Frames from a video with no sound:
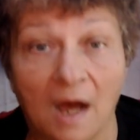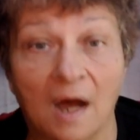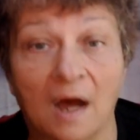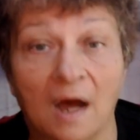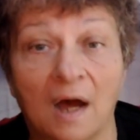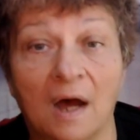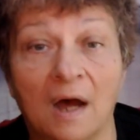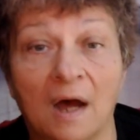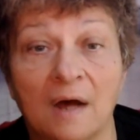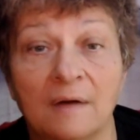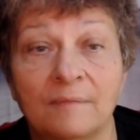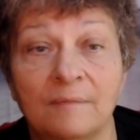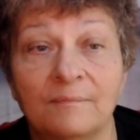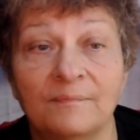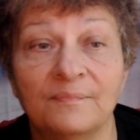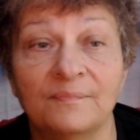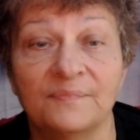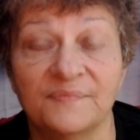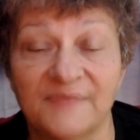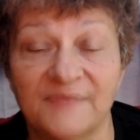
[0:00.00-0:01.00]
Uh,
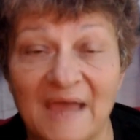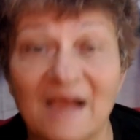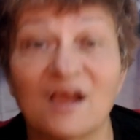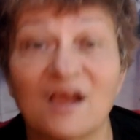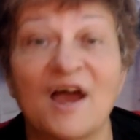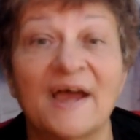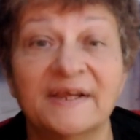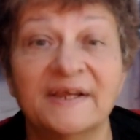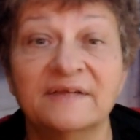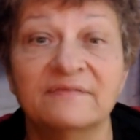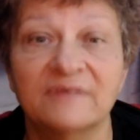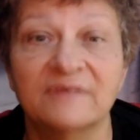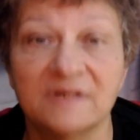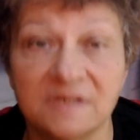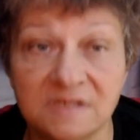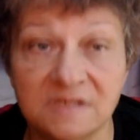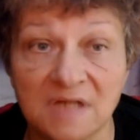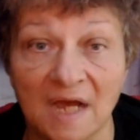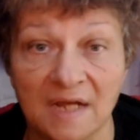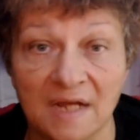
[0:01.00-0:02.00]
that kind of
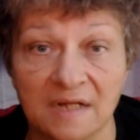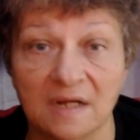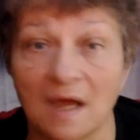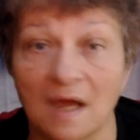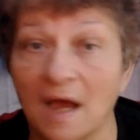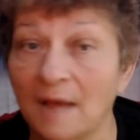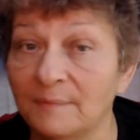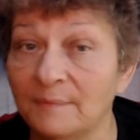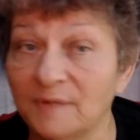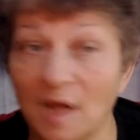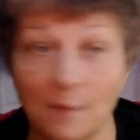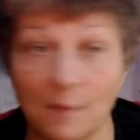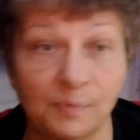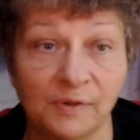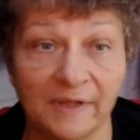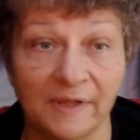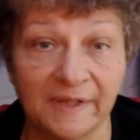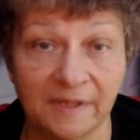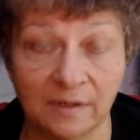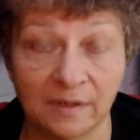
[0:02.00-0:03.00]
done. I'm not
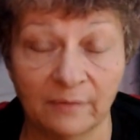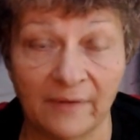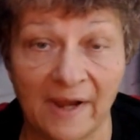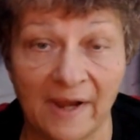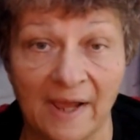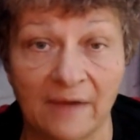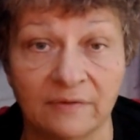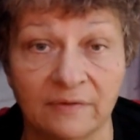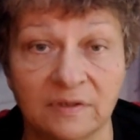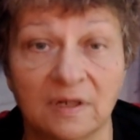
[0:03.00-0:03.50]
playing around.